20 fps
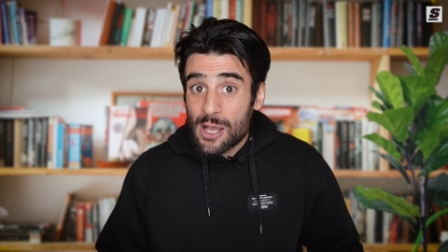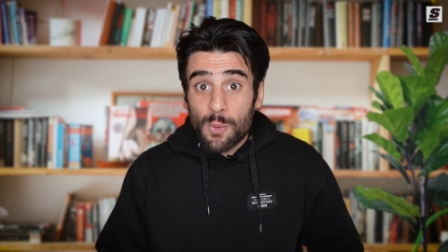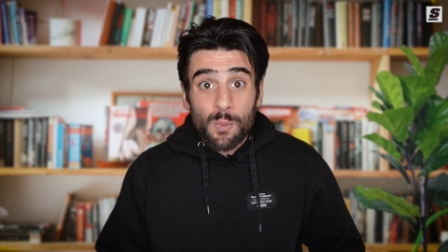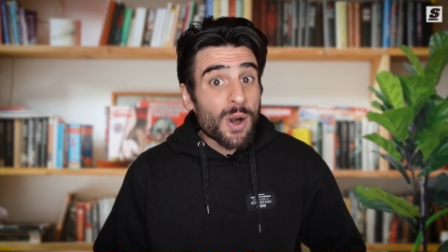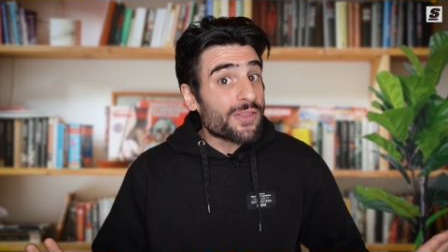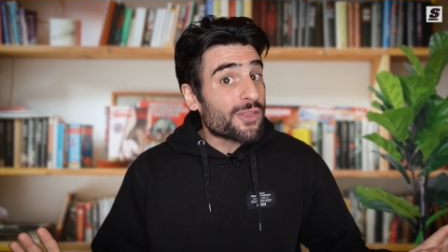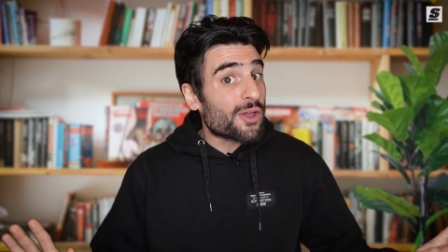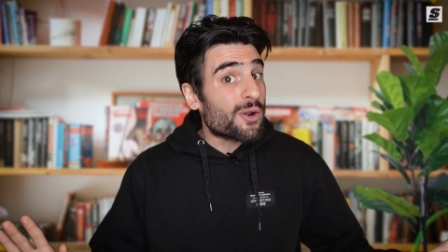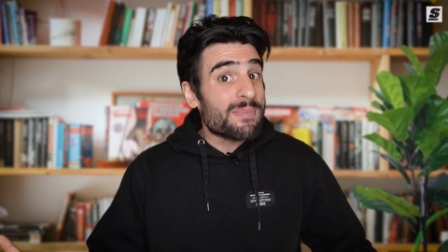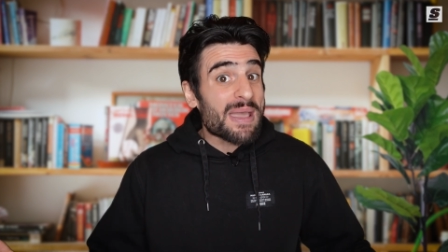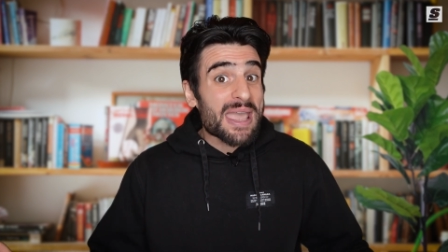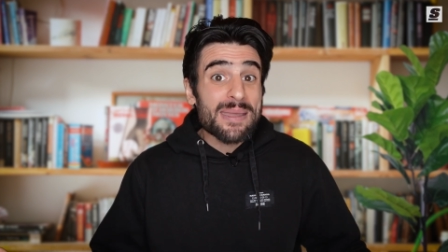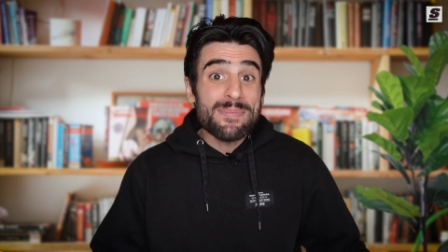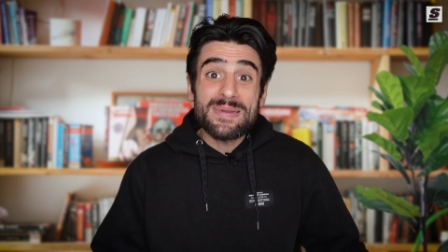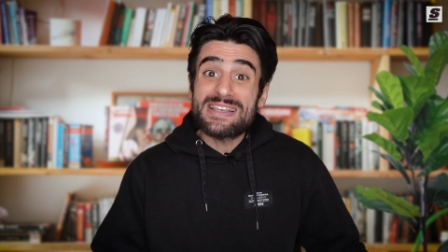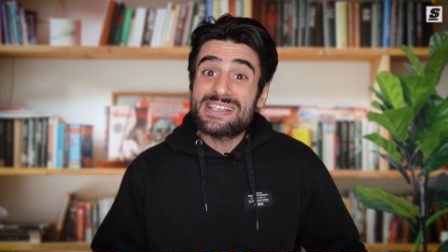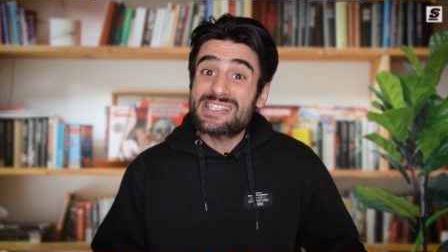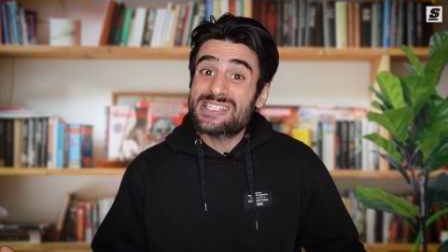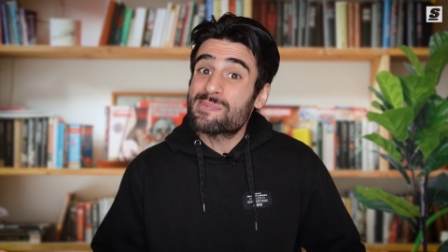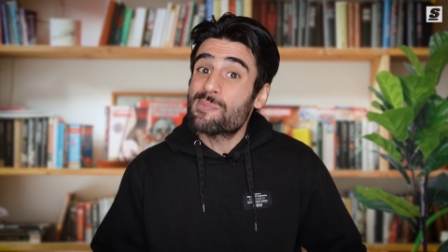while there may
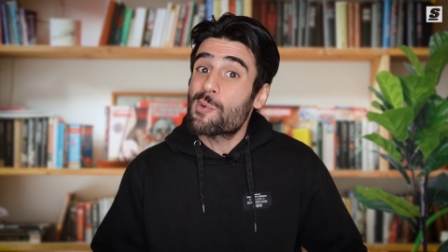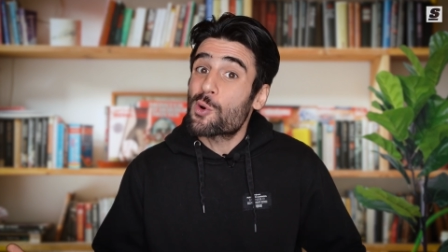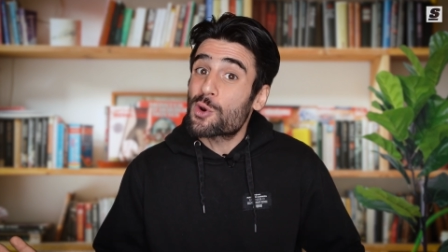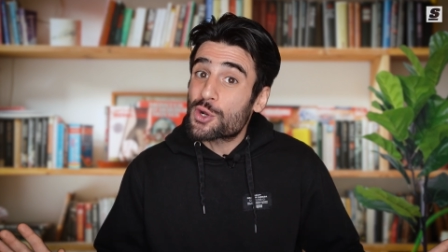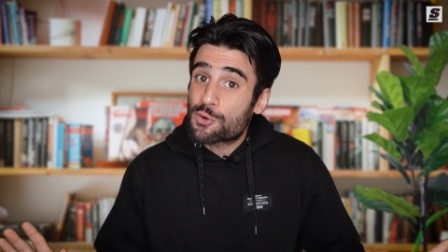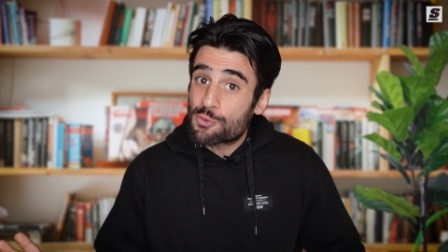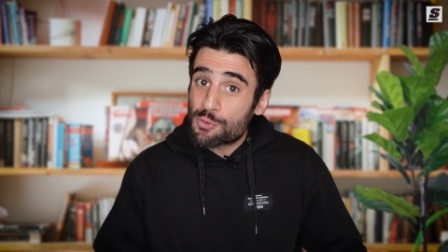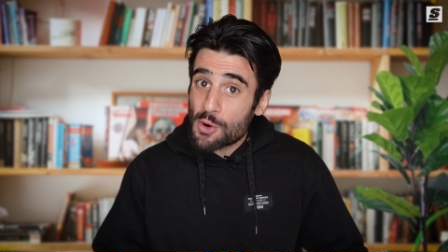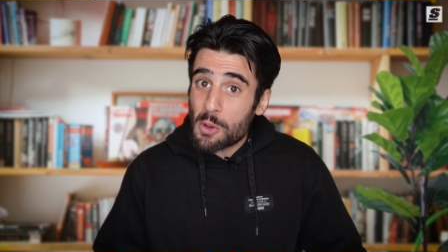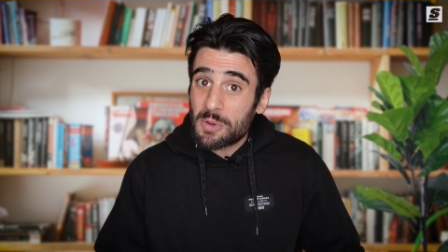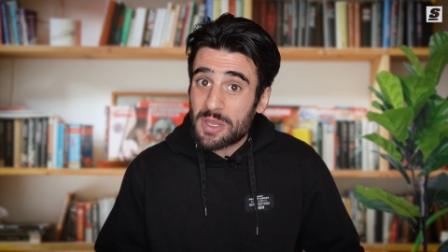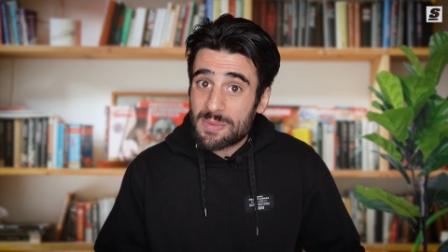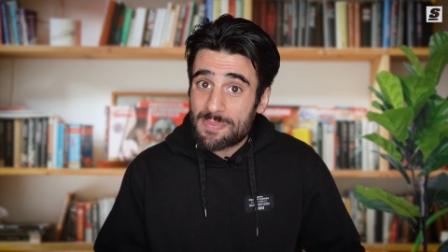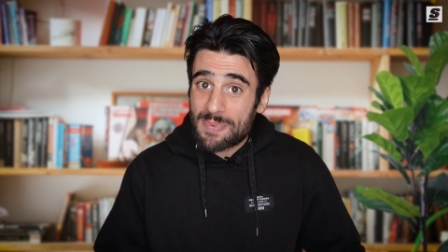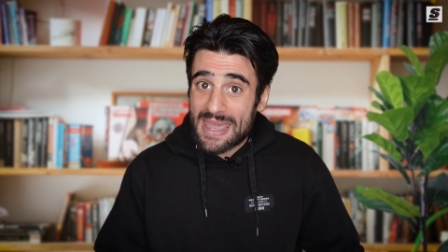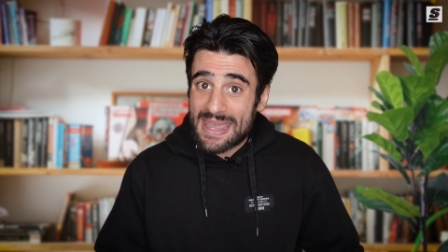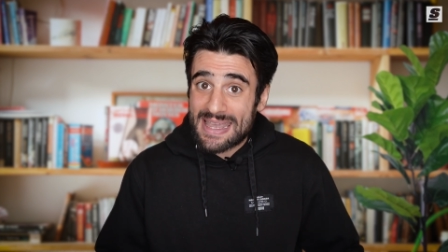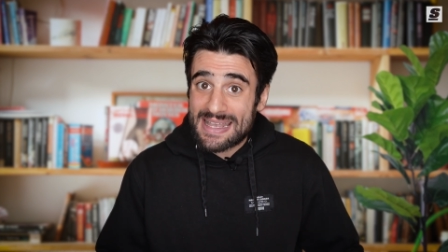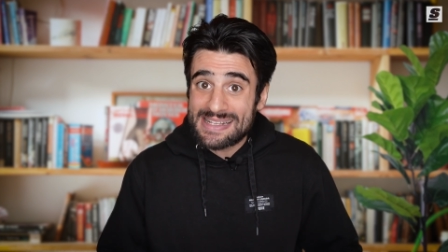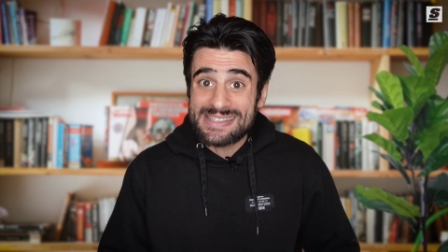be some more growing
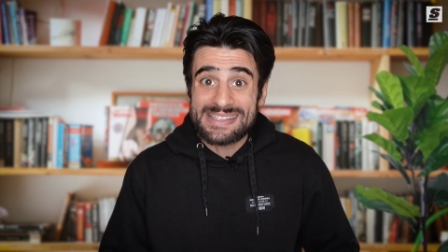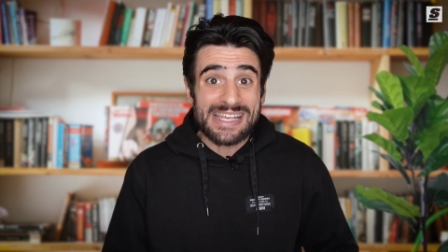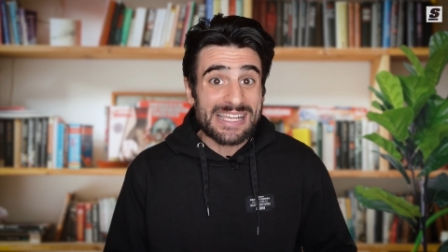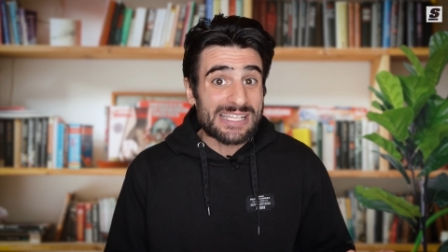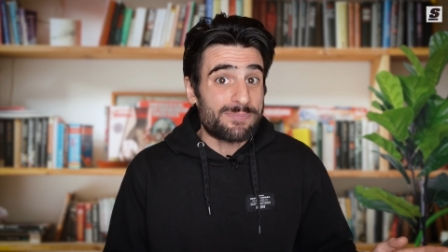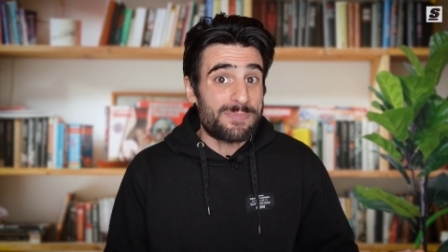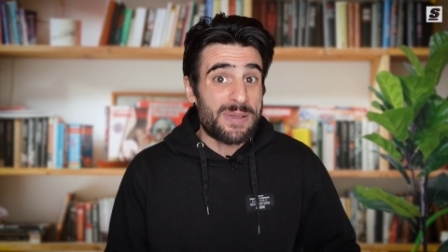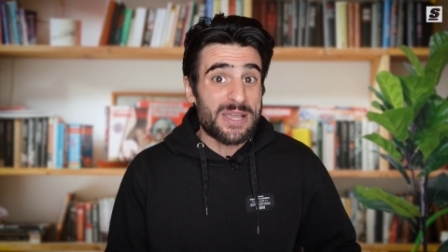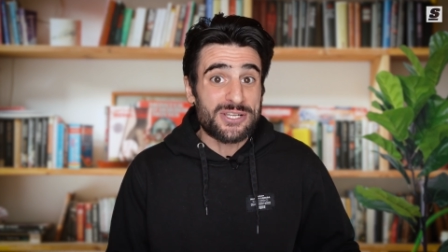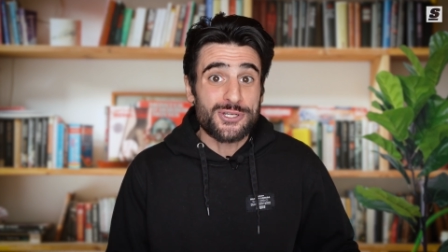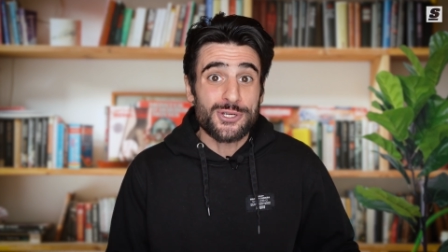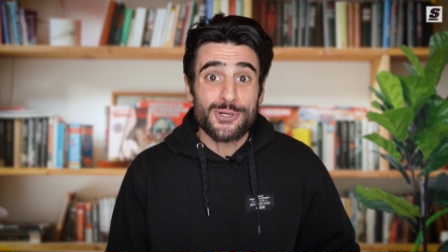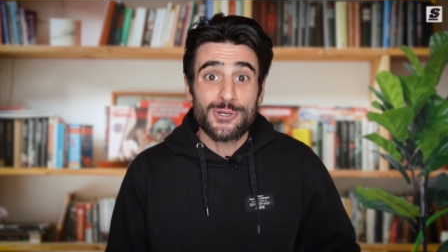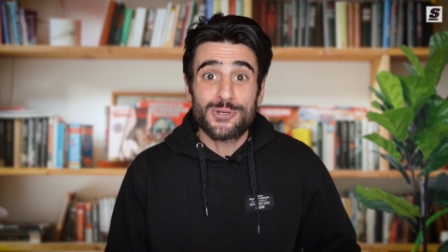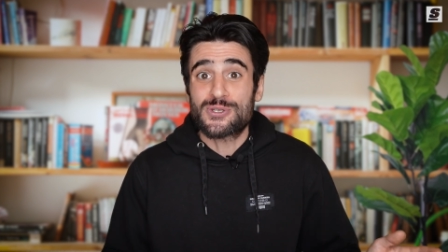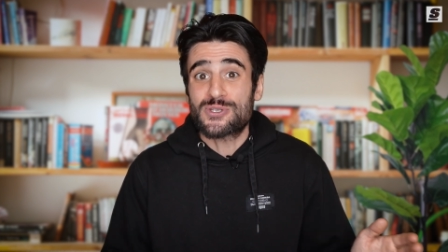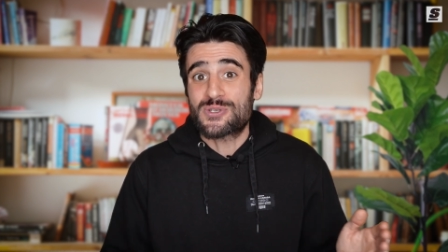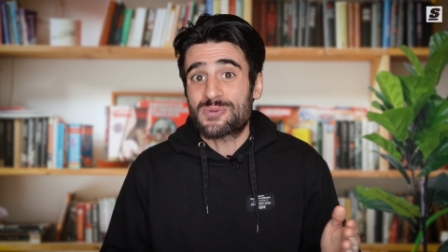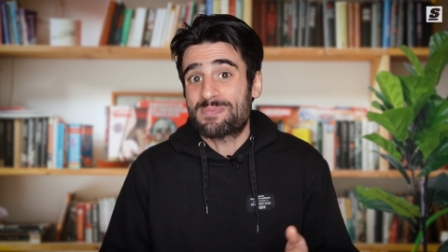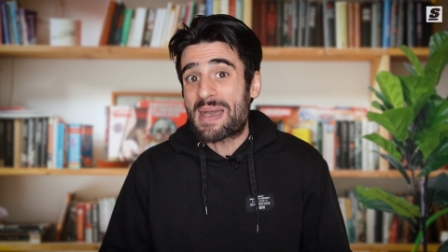pains as pitchers,